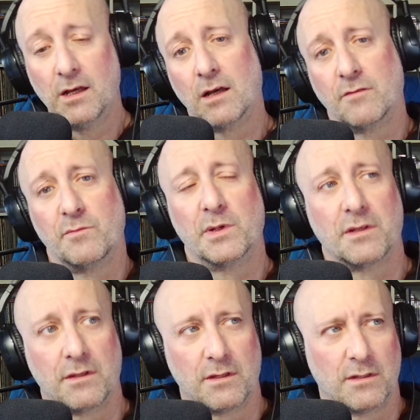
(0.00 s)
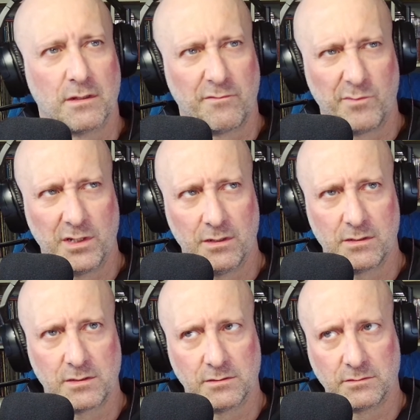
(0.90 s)
I've been uh, been in it
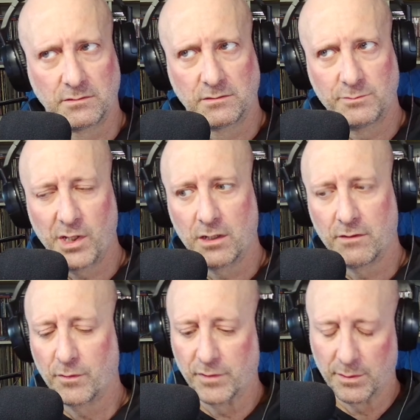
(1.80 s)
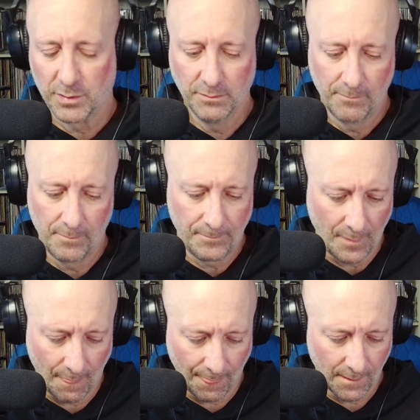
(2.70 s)
since beginning of November,
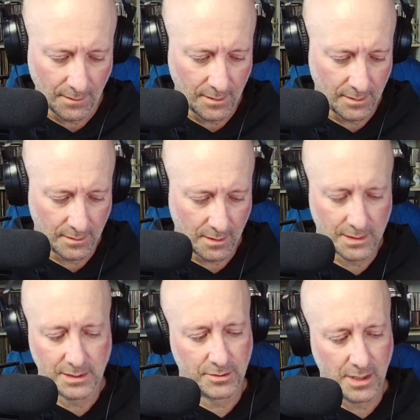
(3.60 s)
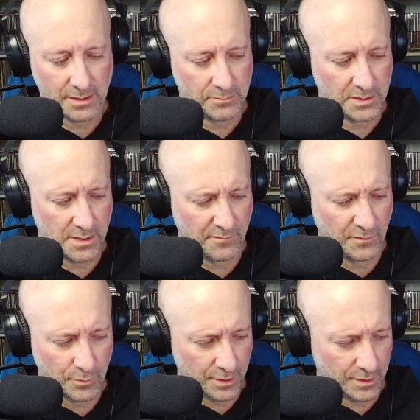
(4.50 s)
and the contract was up
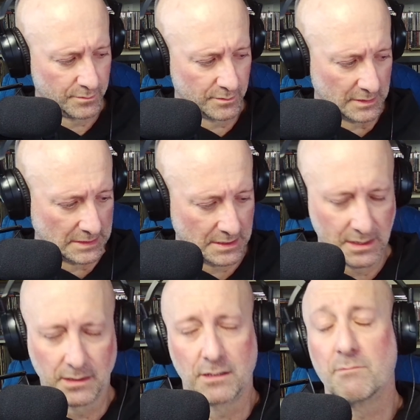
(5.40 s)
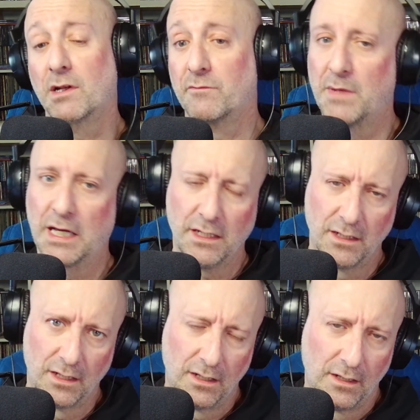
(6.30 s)
for renewal in uh, the middle of May,
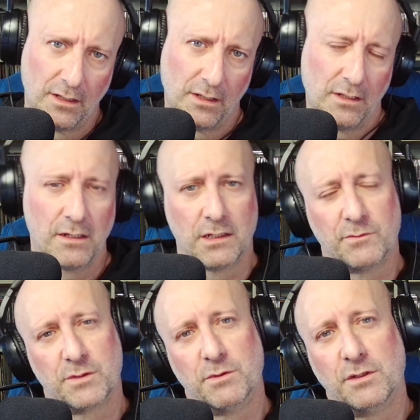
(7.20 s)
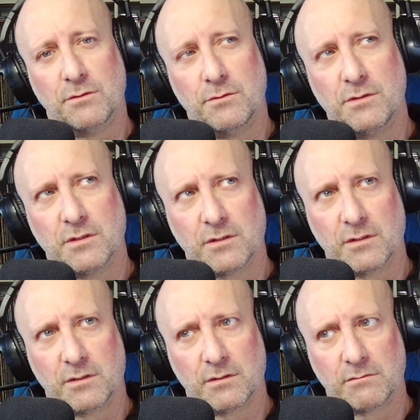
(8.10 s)
and it was renewed,
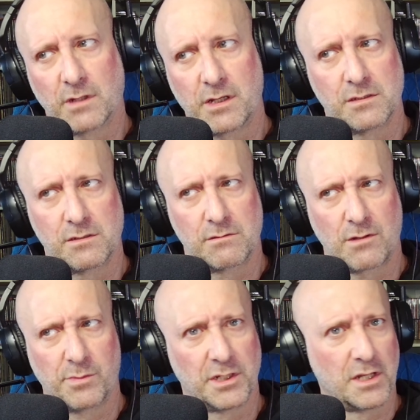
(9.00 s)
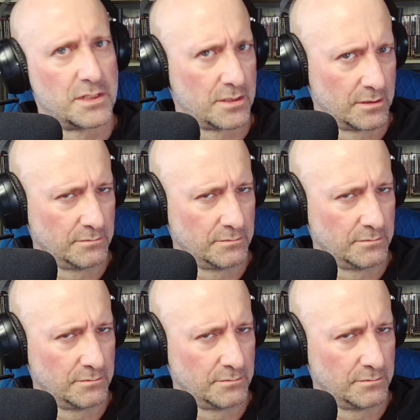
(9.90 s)
uh, I guess, a couple of days ago.